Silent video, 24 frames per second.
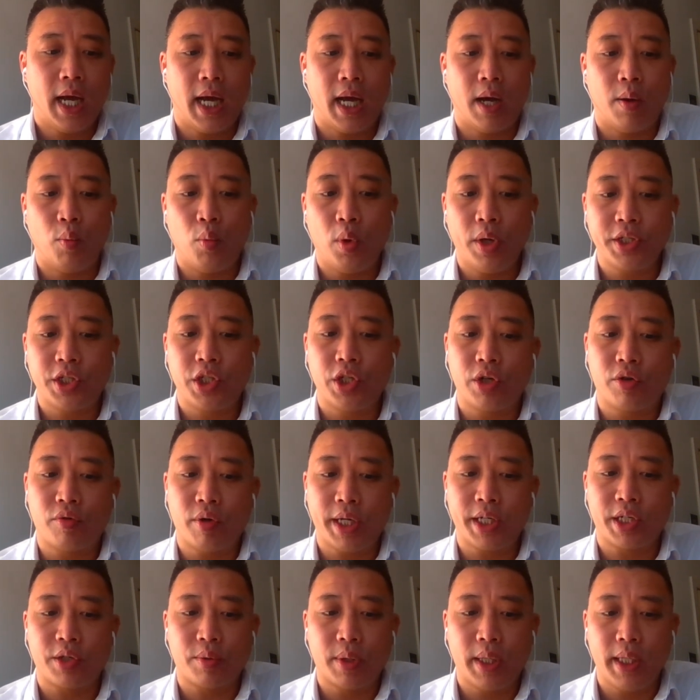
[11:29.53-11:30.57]
And once you
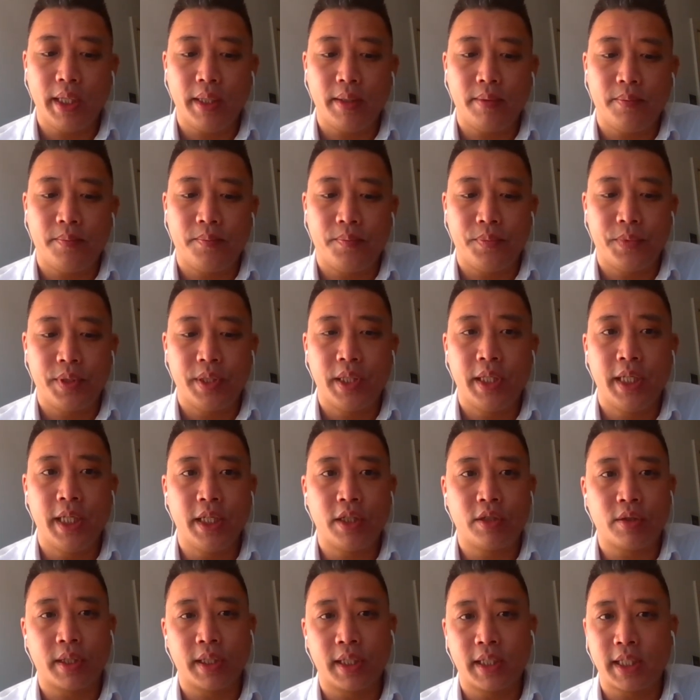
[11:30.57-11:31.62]
graduate, you
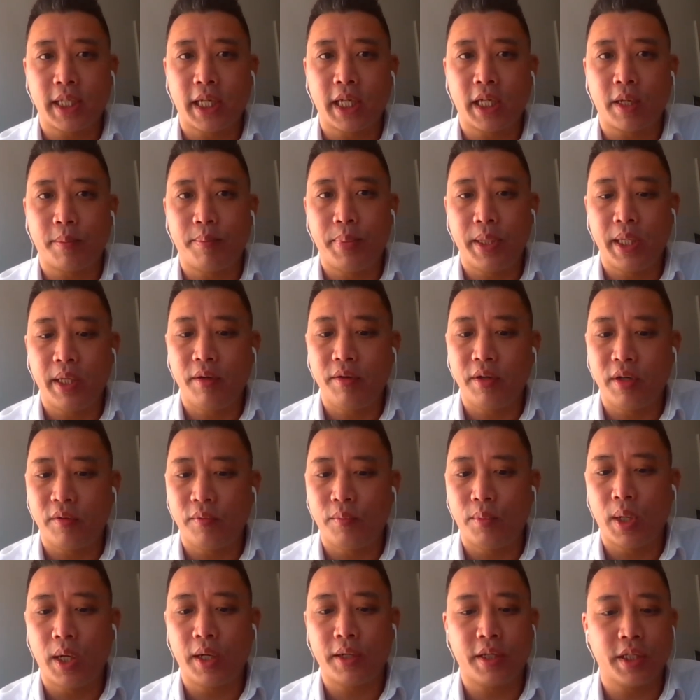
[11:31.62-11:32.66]
need to undertake a period
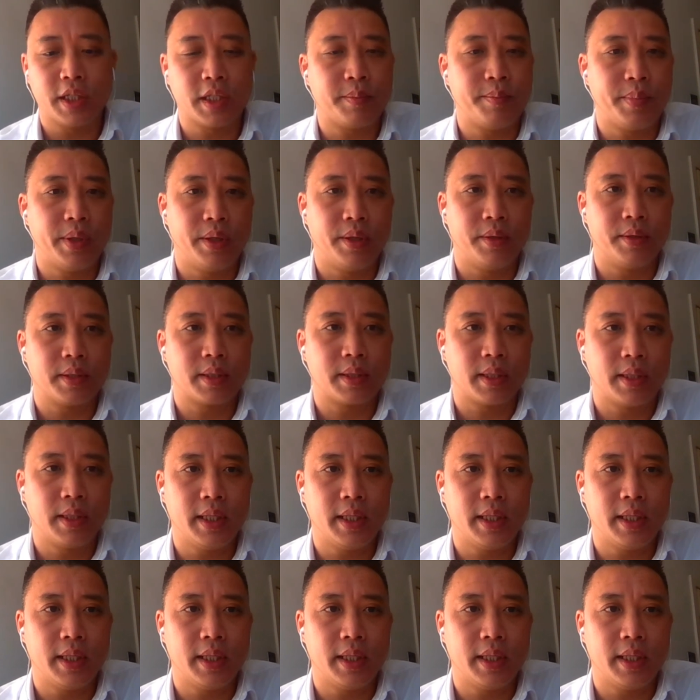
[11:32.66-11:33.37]
of work experience.